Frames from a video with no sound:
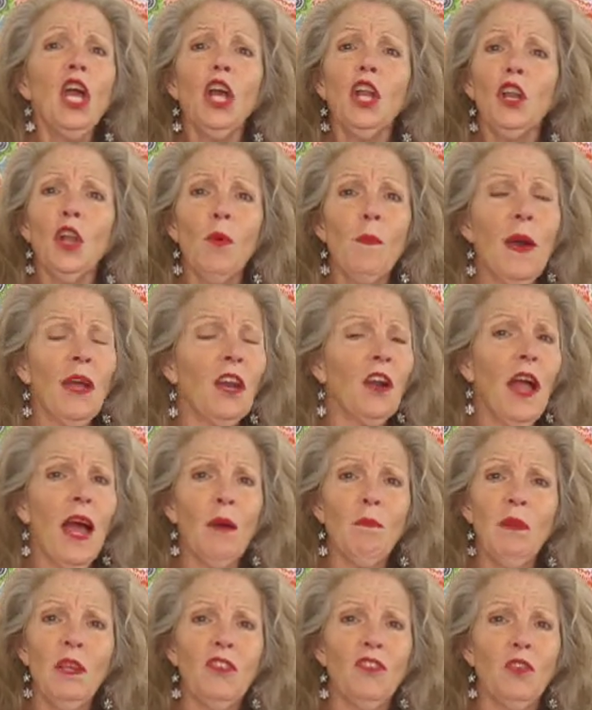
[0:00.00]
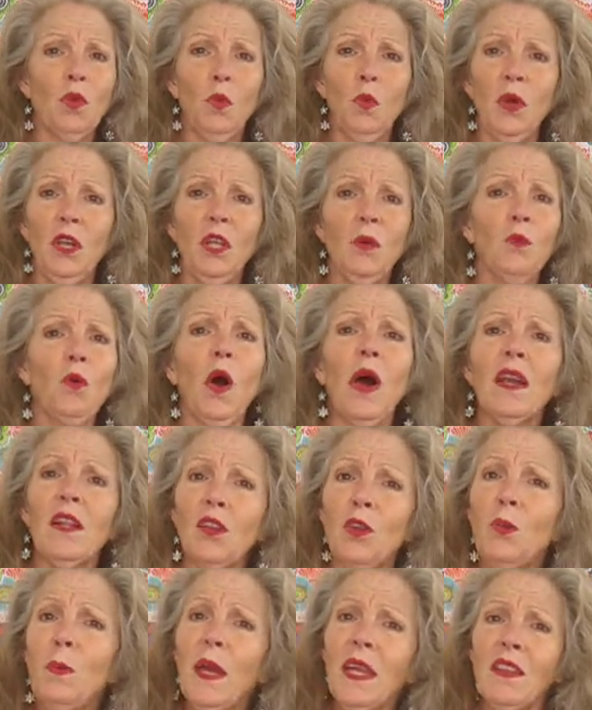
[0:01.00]
no matter how much William
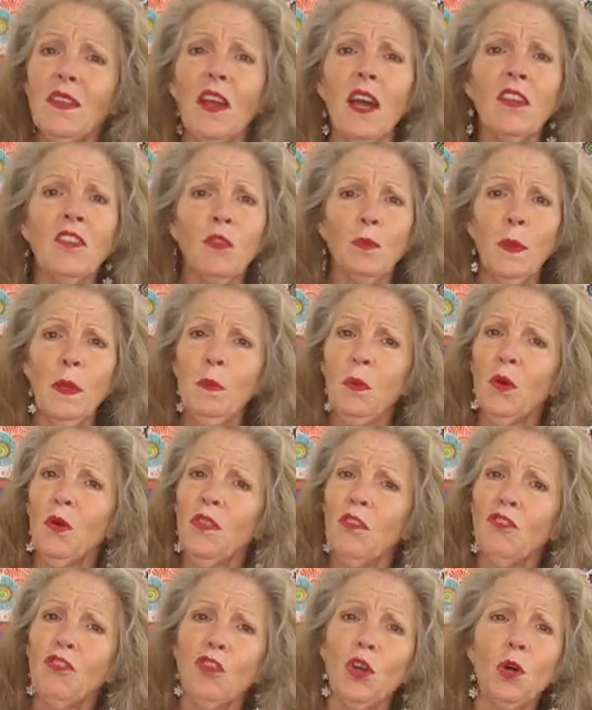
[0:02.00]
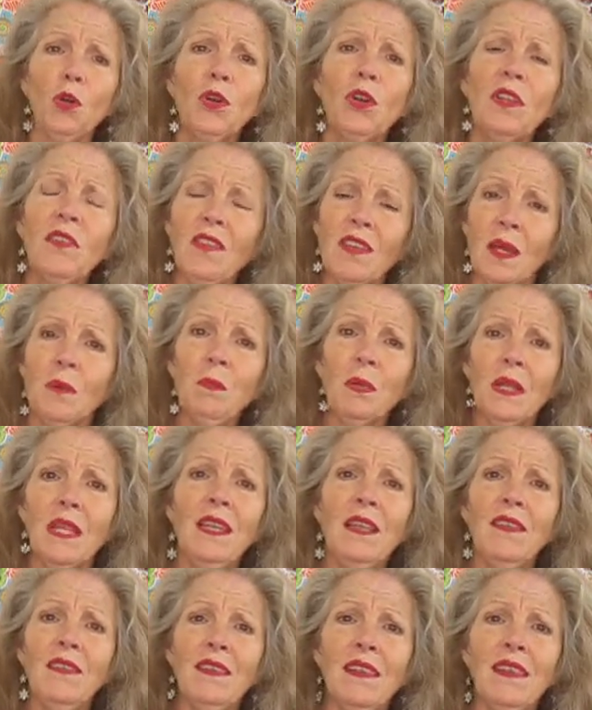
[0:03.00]
Guadalupe touched people on the shoulder and said,
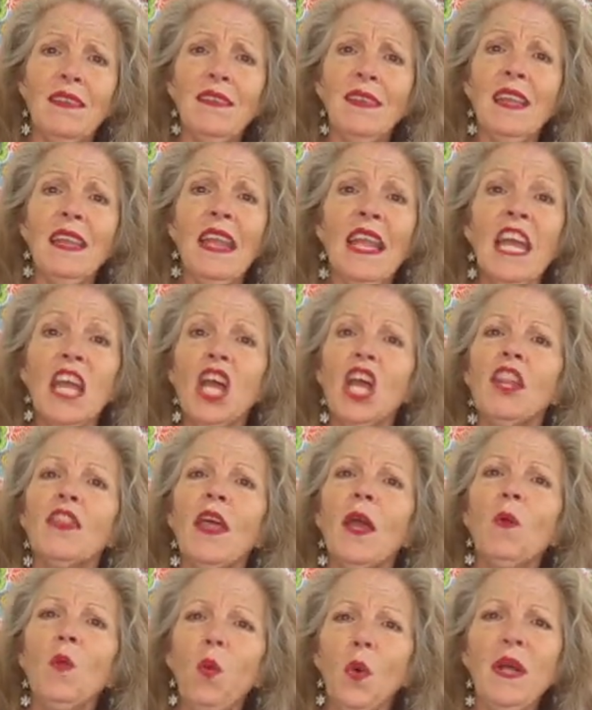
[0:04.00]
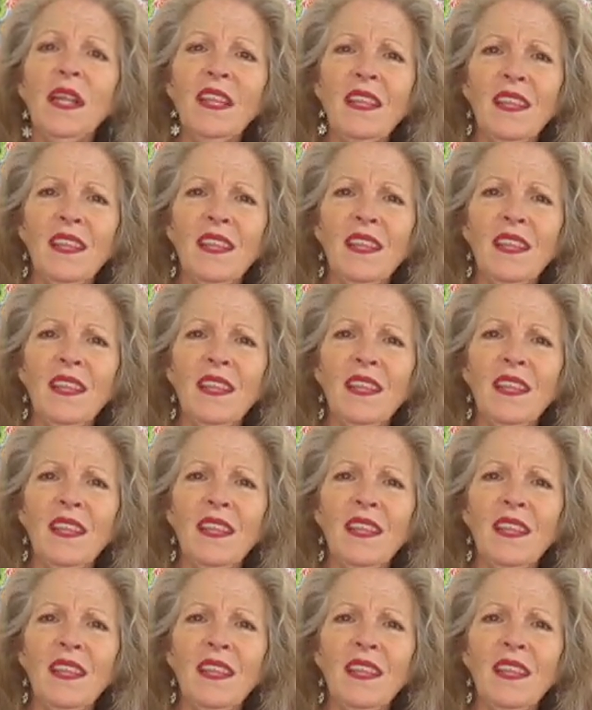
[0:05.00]
"Please listen," they wouldn't